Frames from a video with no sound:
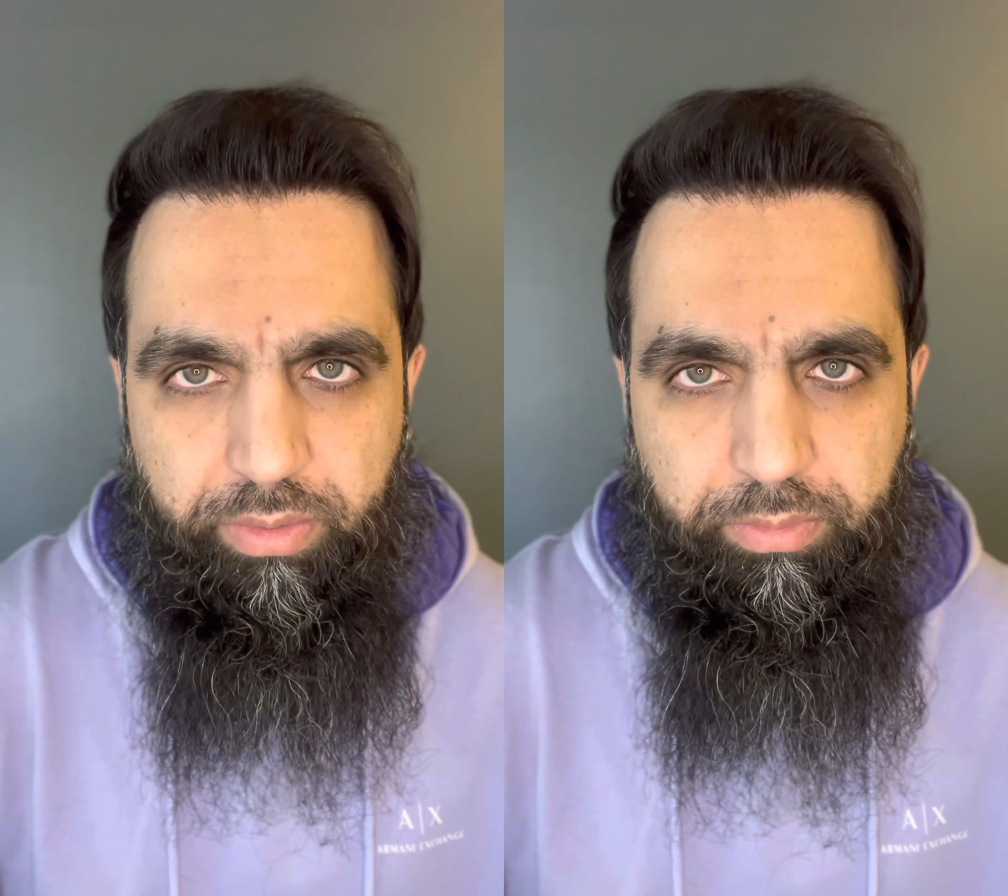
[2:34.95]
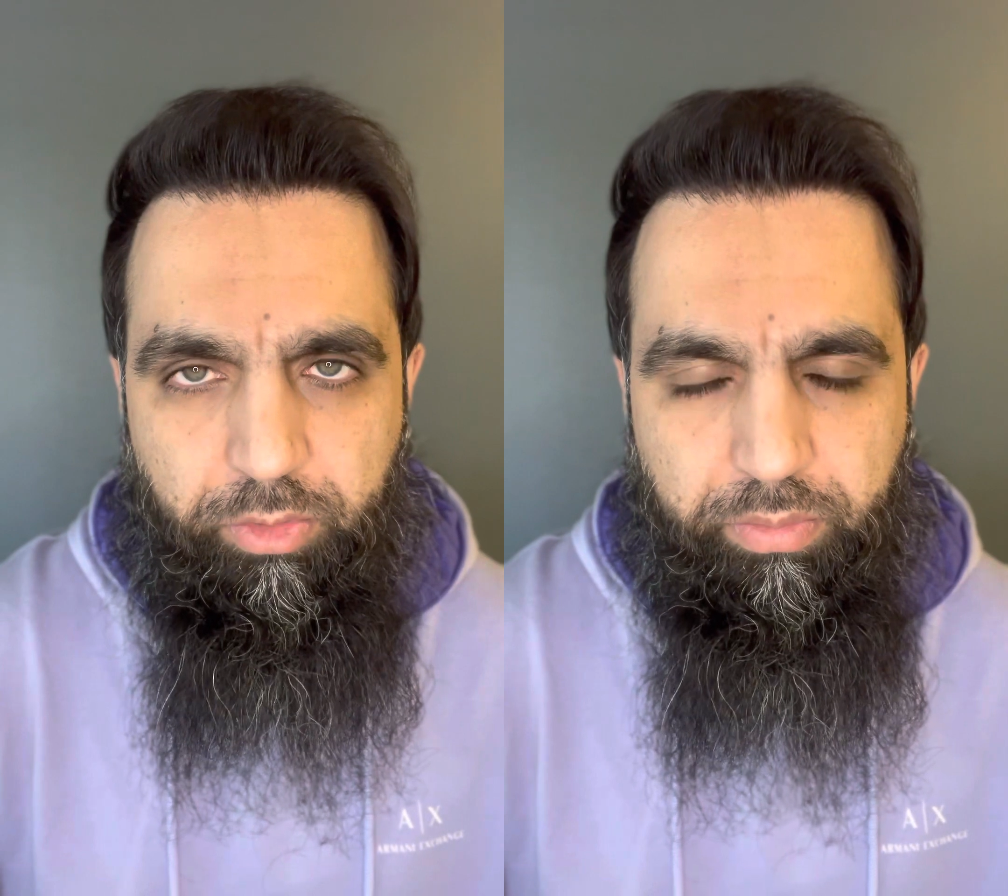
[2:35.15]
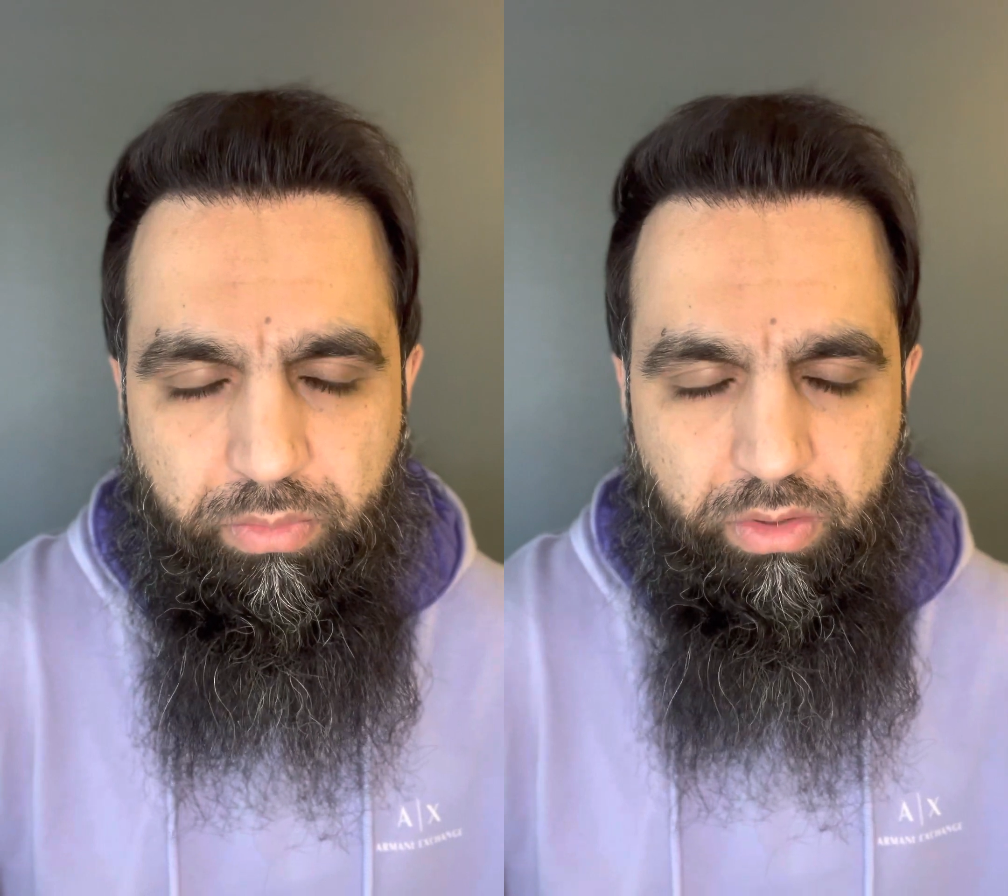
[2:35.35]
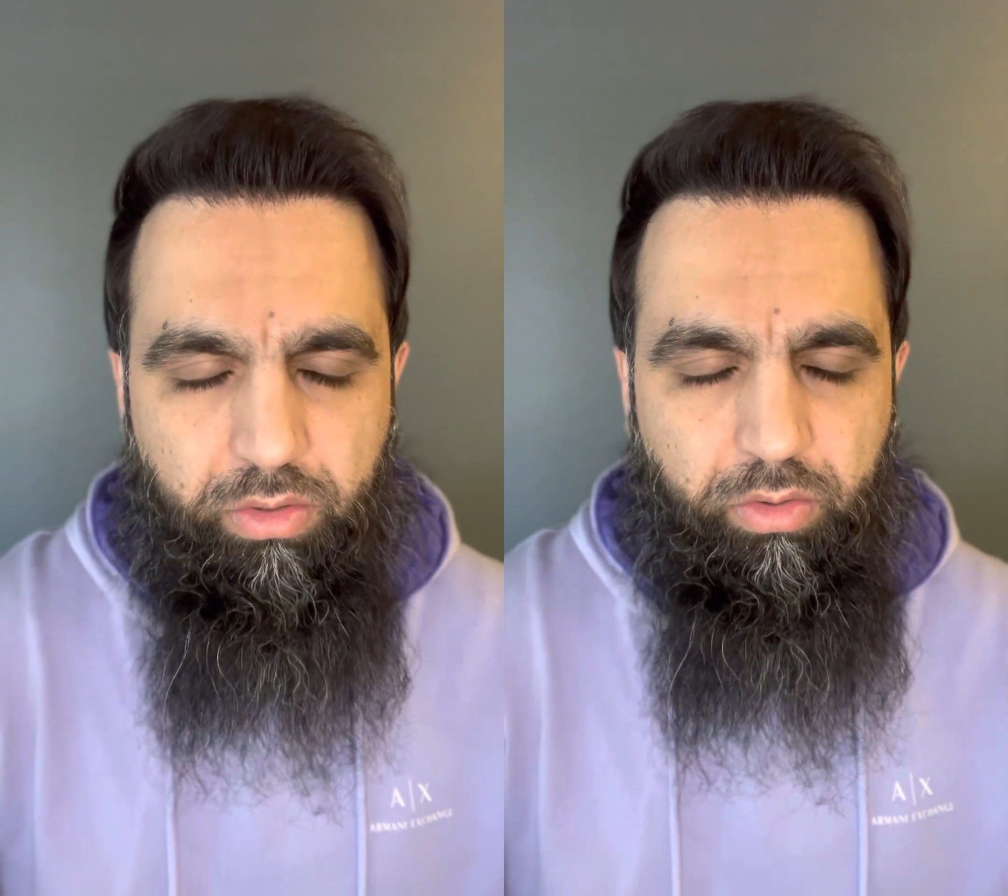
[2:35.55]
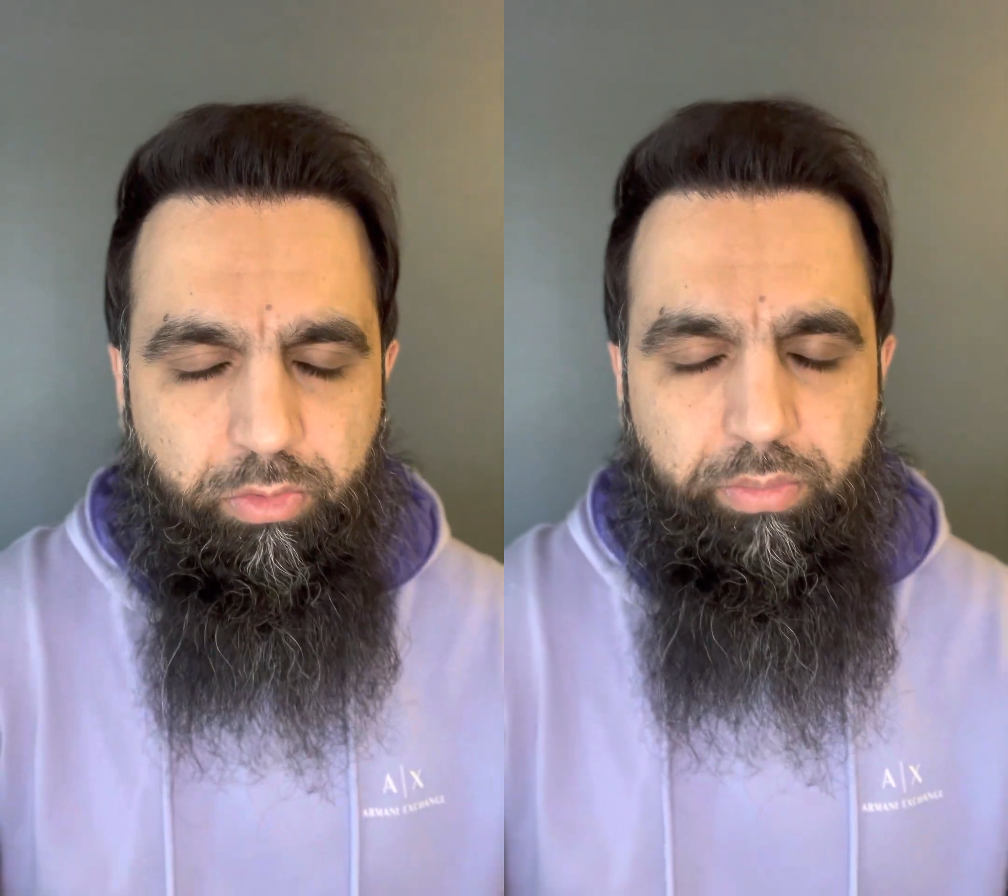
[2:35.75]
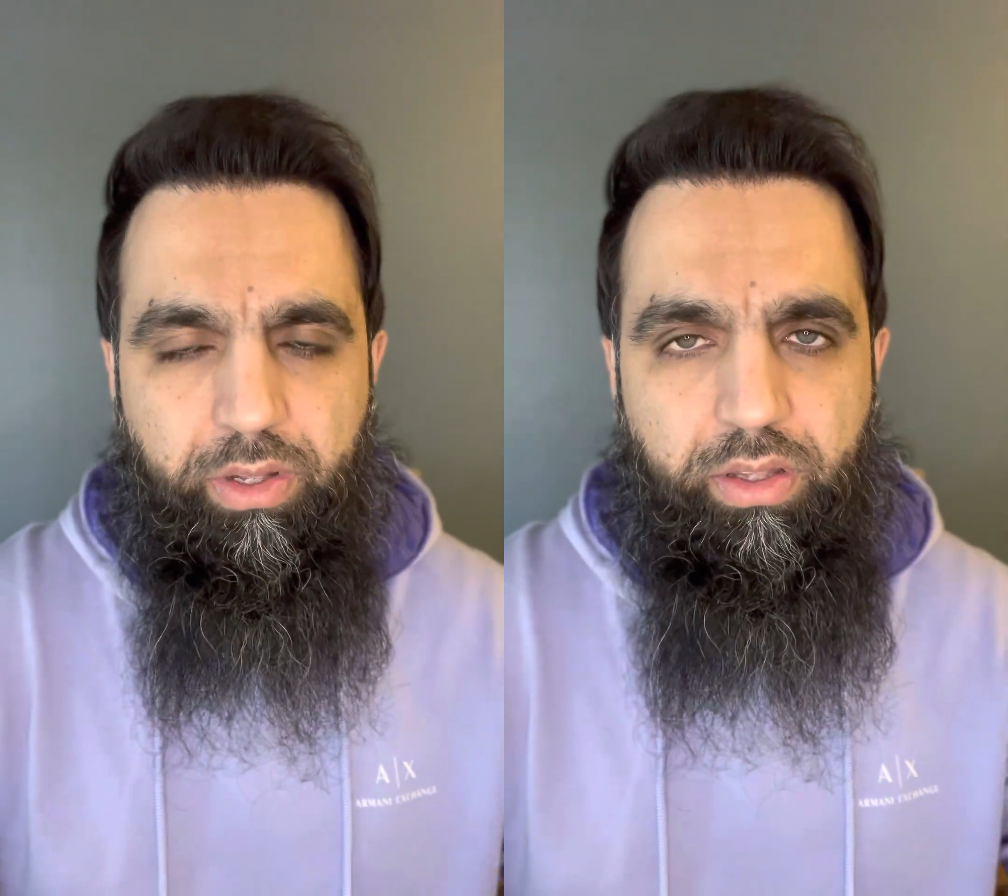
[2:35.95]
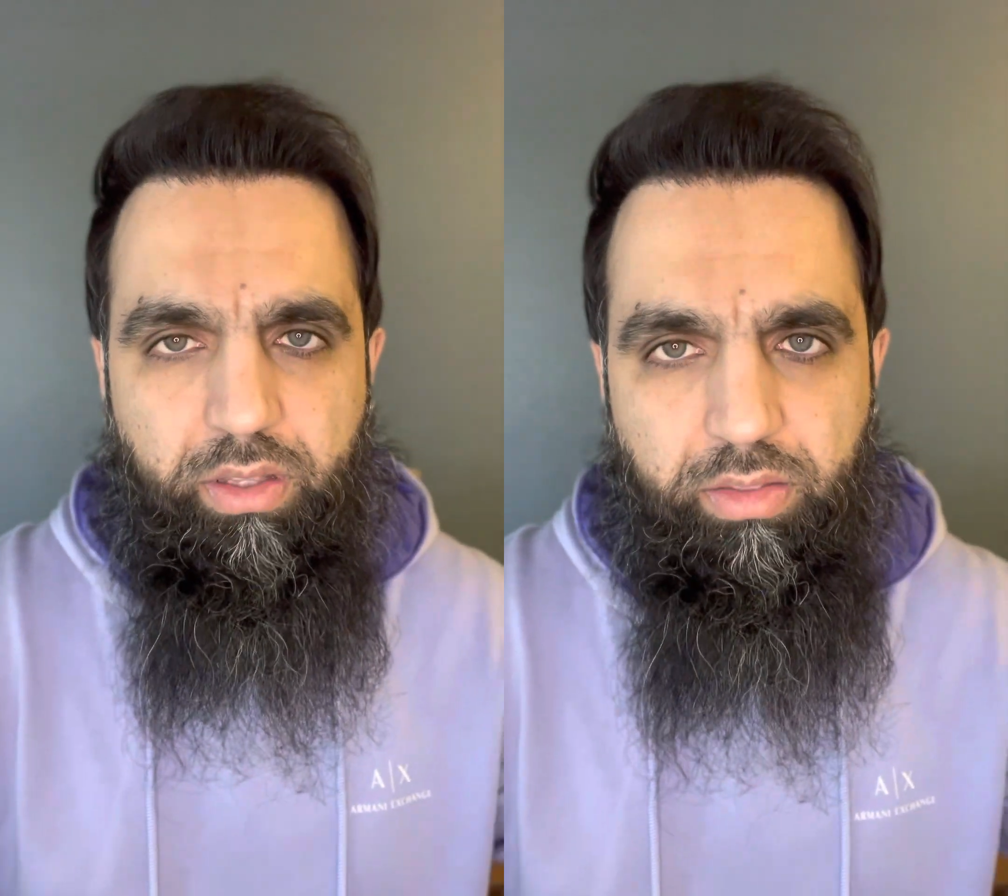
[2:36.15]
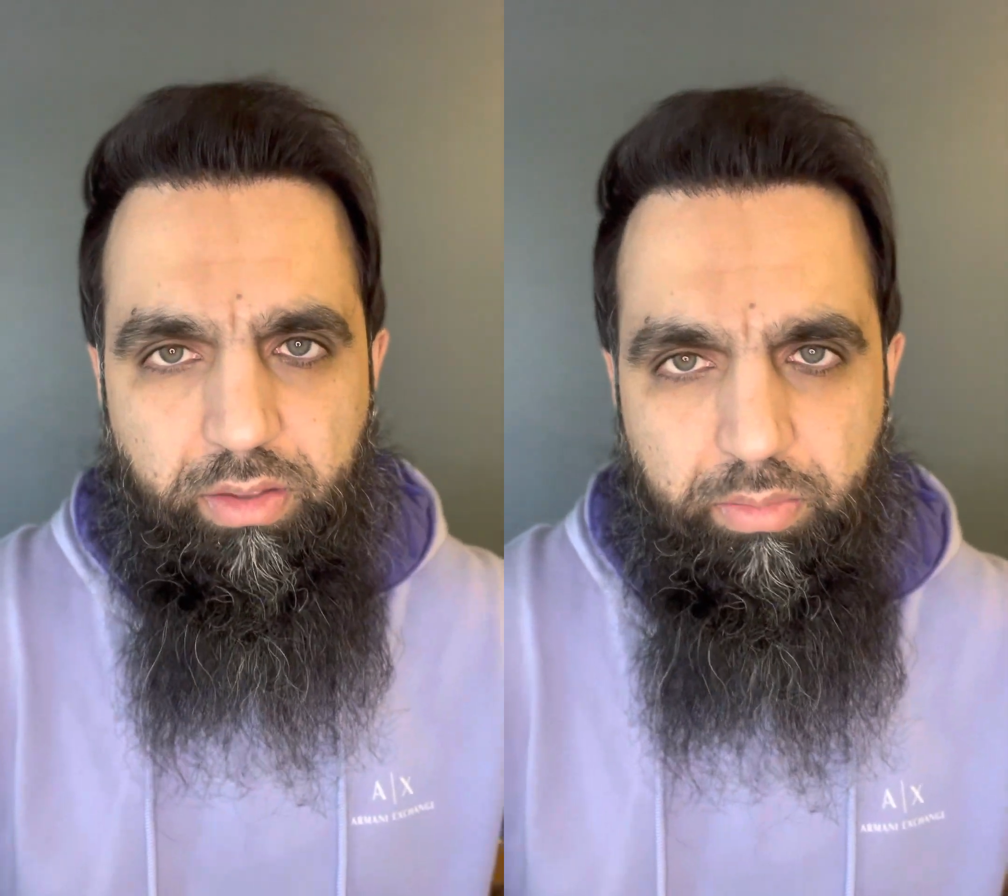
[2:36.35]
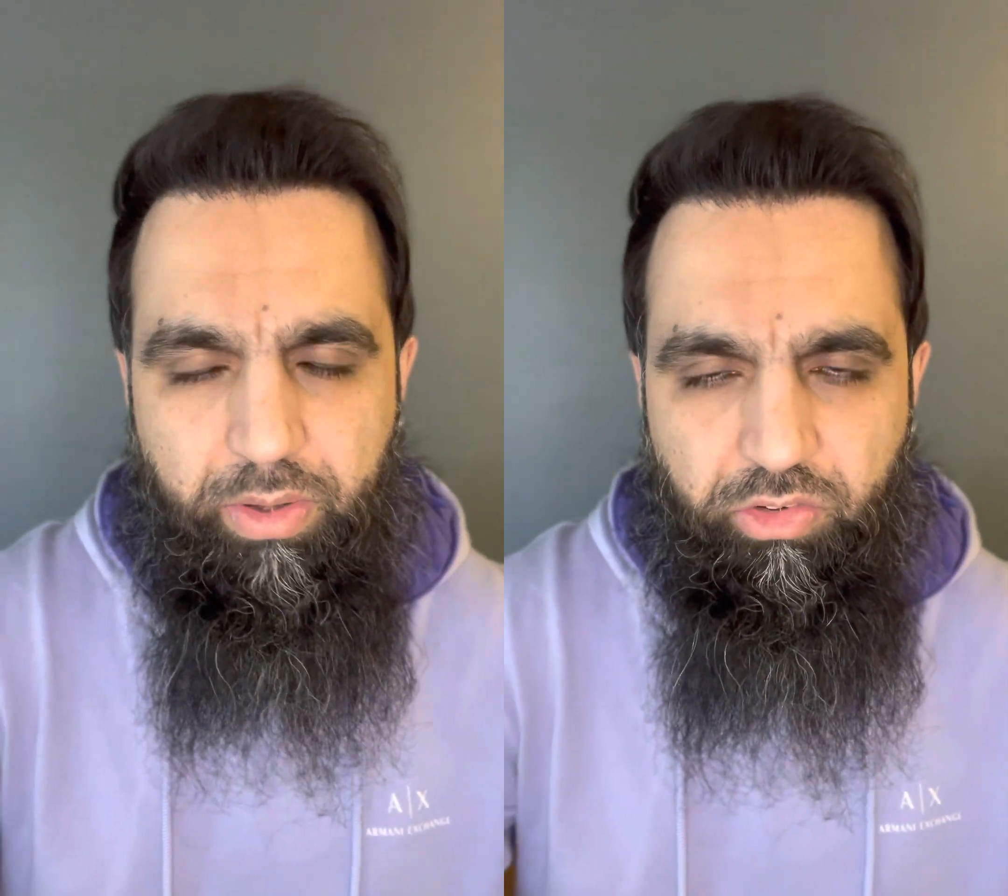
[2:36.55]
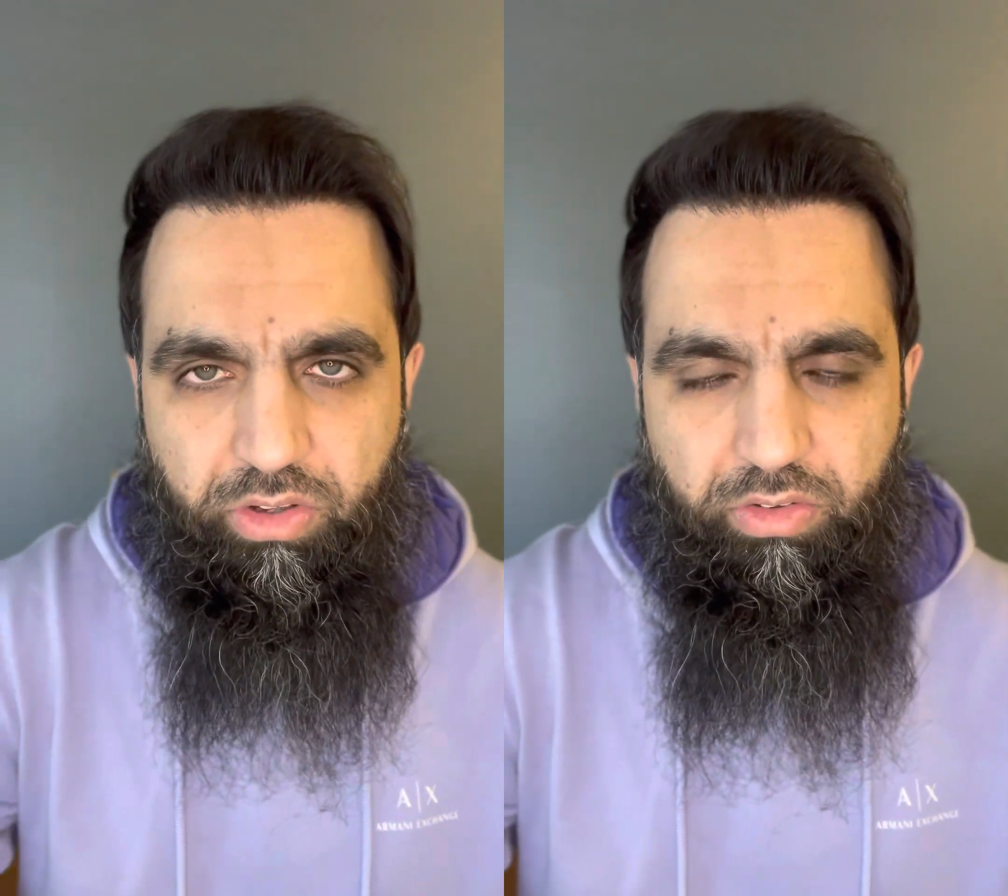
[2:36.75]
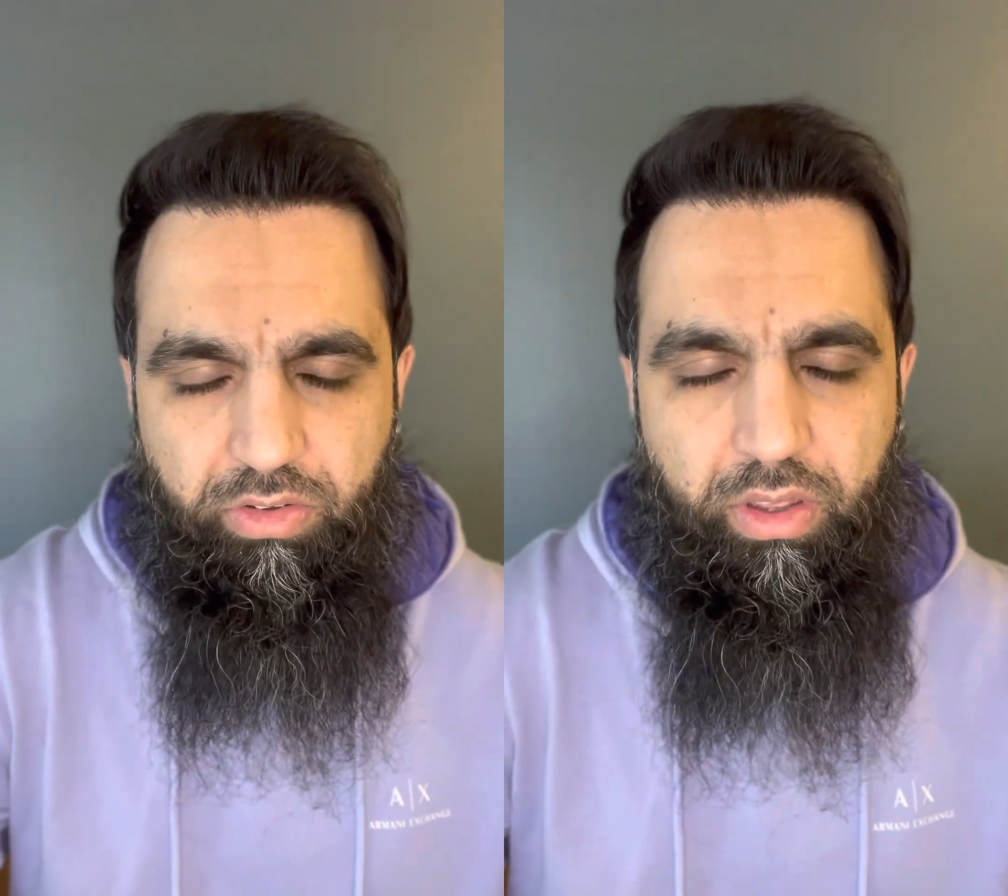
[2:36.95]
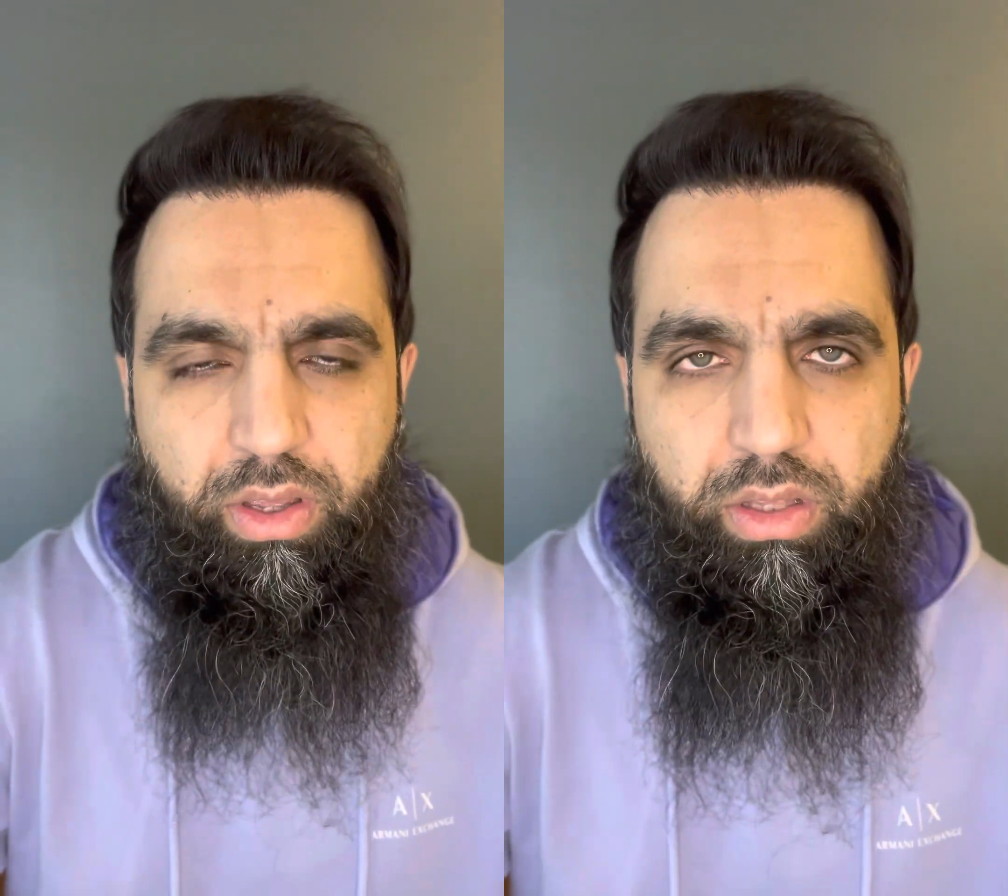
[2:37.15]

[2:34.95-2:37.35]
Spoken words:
from the hadith that mentions